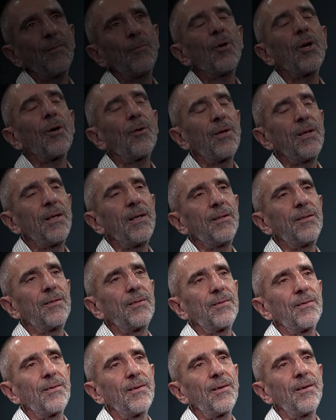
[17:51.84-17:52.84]
We all need
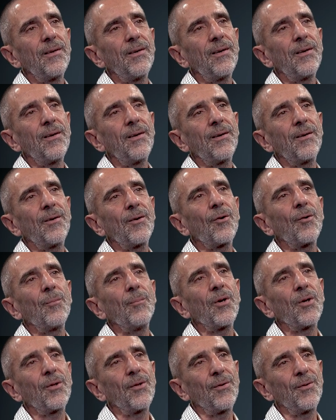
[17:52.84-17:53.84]
uh, role
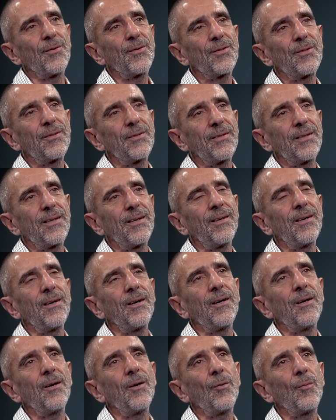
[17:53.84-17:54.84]
models.
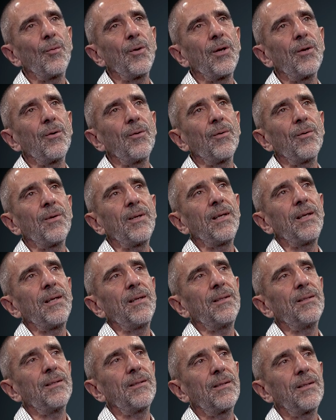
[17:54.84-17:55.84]
Uh, we all
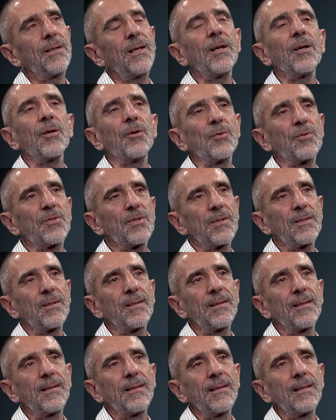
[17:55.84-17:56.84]
need heroes.
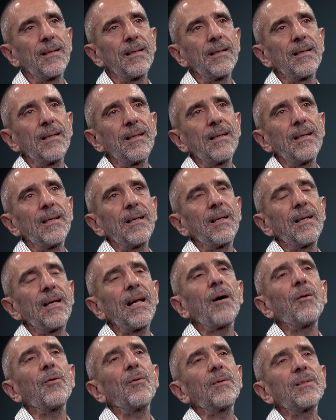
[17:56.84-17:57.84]

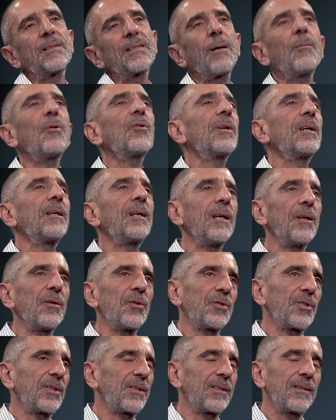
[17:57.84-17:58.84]
Now, some of the
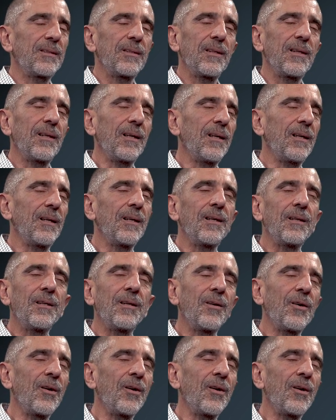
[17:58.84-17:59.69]
heroes uh, no